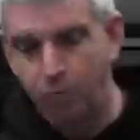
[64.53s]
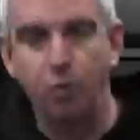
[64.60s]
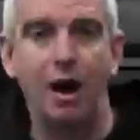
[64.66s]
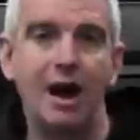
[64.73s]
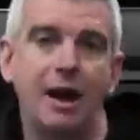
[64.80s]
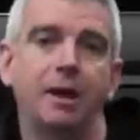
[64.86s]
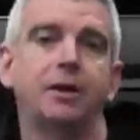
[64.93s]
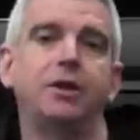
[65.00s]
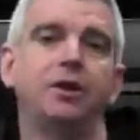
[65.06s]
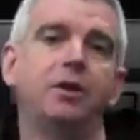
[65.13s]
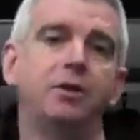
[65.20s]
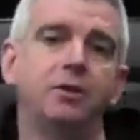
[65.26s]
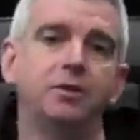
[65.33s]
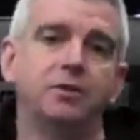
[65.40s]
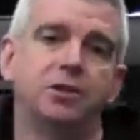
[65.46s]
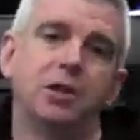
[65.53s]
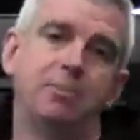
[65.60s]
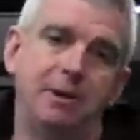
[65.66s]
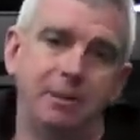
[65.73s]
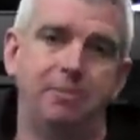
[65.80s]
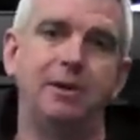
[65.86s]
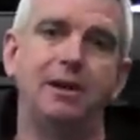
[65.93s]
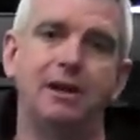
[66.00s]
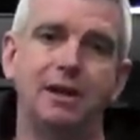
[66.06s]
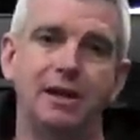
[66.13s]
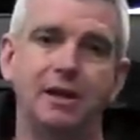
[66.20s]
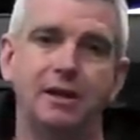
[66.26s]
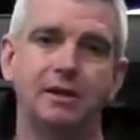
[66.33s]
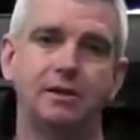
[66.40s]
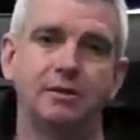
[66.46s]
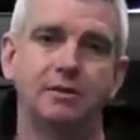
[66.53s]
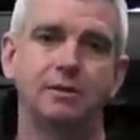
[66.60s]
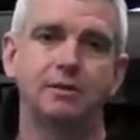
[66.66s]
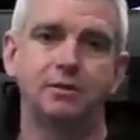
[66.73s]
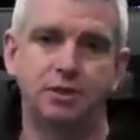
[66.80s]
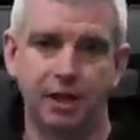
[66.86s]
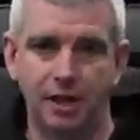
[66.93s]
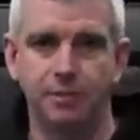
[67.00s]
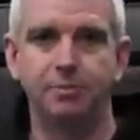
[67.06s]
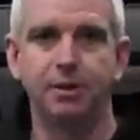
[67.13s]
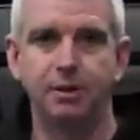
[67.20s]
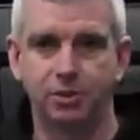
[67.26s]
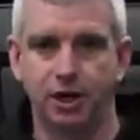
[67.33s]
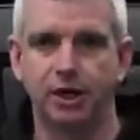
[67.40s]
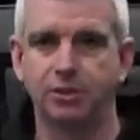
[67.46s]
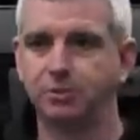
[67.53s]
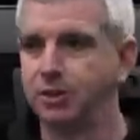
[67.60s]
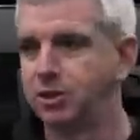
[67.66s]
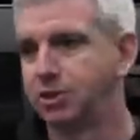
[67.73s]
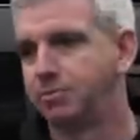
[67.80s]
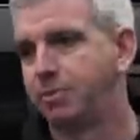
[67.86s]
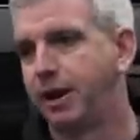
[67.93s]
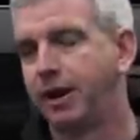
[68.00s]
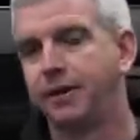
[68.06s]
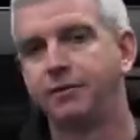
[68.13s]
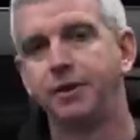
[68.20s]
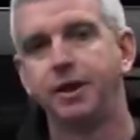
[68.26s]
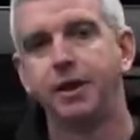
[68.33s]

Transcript: Why use the PPE deep transmission pan?